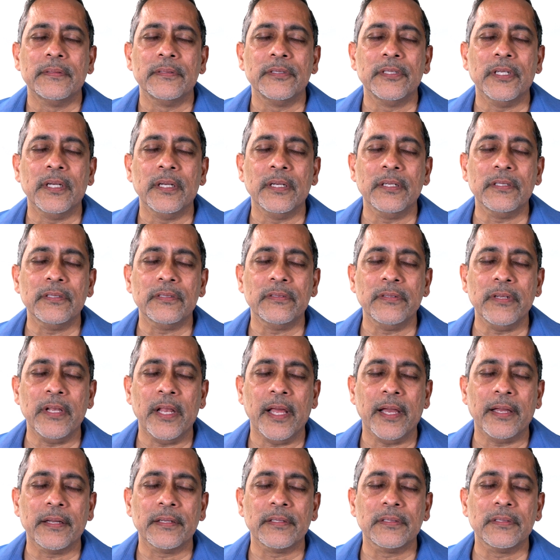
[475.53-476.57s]
Just
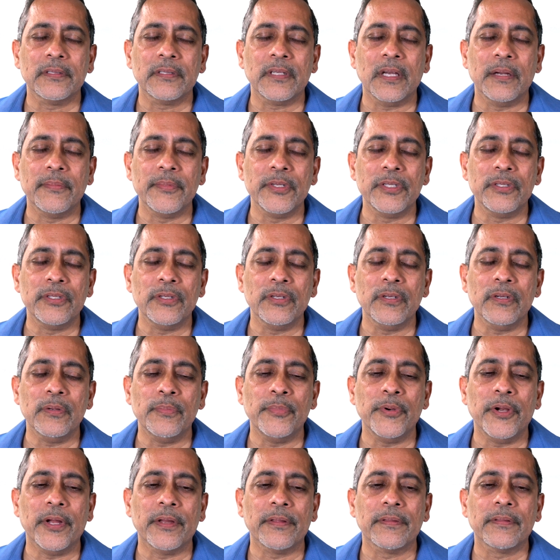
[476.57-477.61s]
relax, come into your
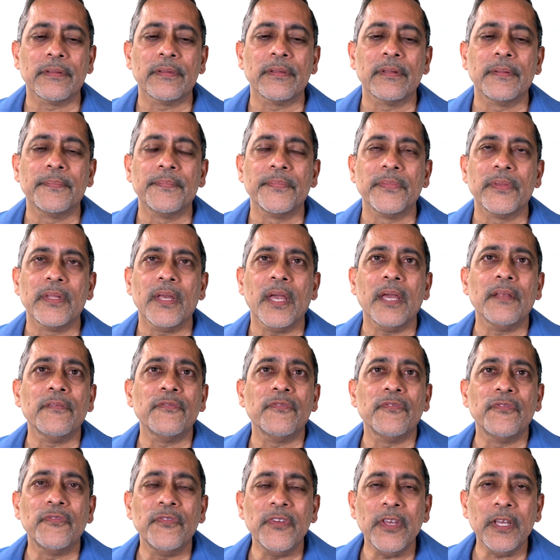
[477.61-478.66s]
breath, and
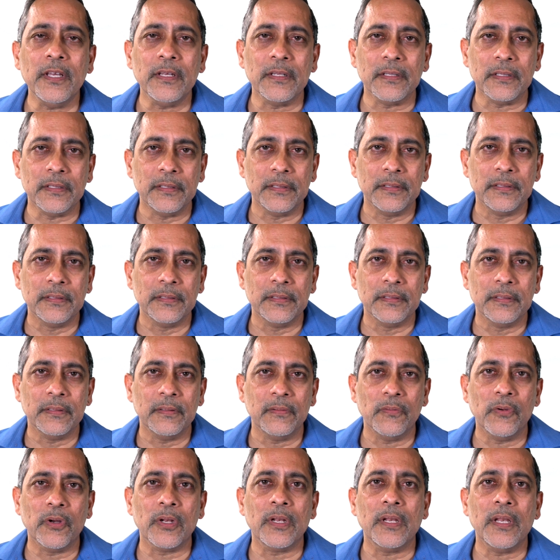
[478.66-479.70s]
feel
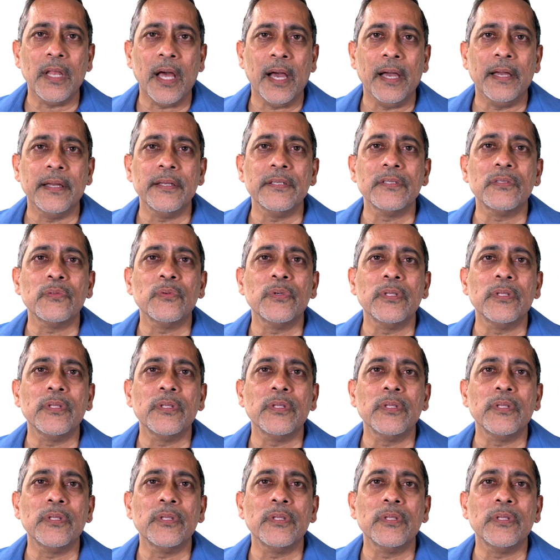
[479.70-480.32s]
what lies